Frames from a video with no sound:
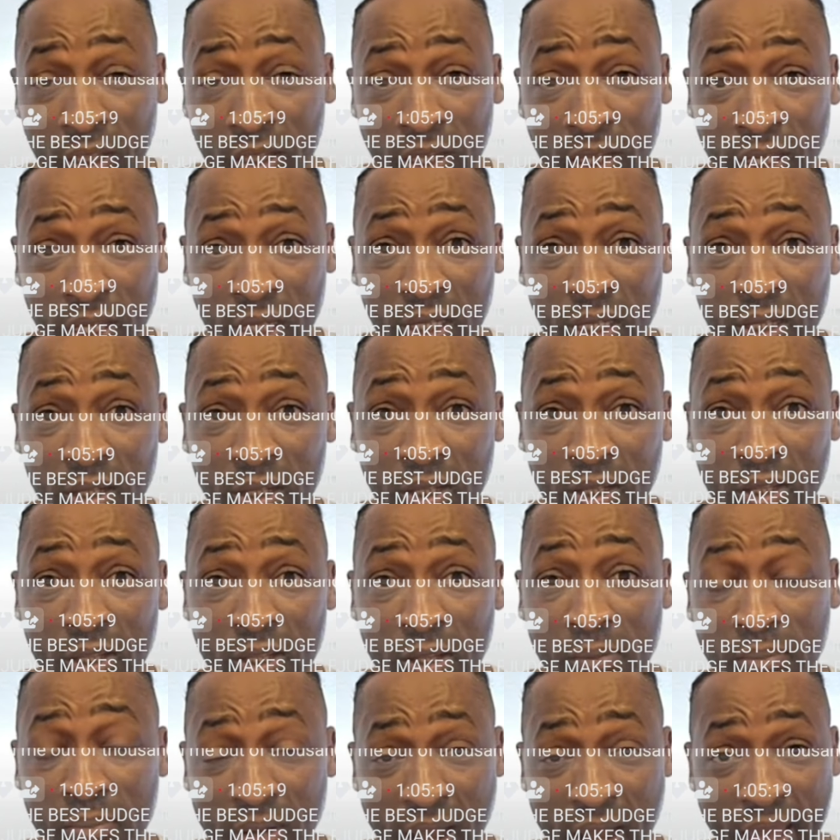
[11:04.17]
the,
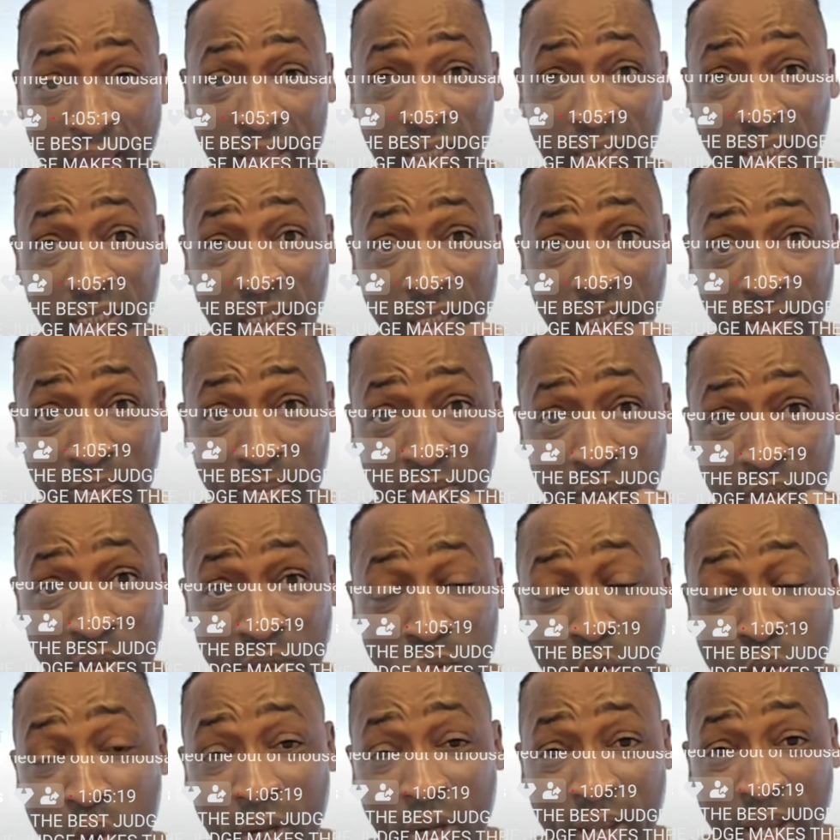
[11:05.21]
but like keep
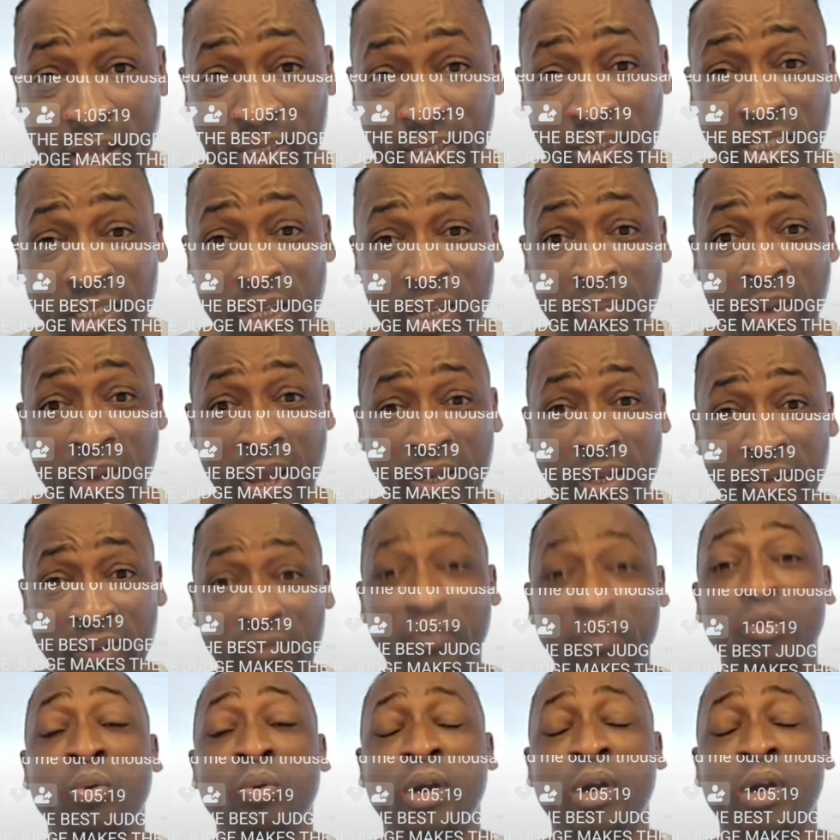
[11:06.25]
the donors them and the